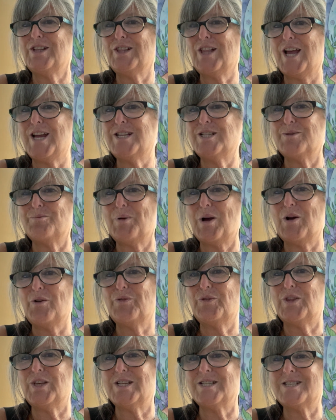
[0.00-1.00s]
liked
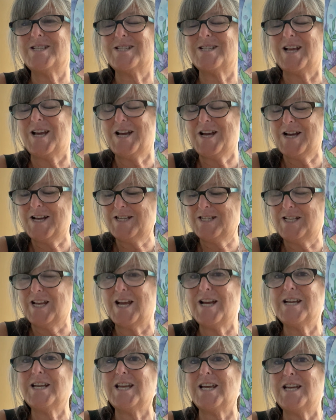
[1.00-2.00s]
about this
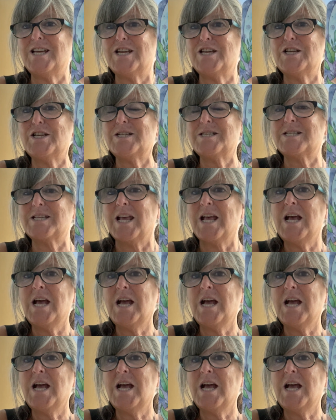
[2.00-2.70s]
deck is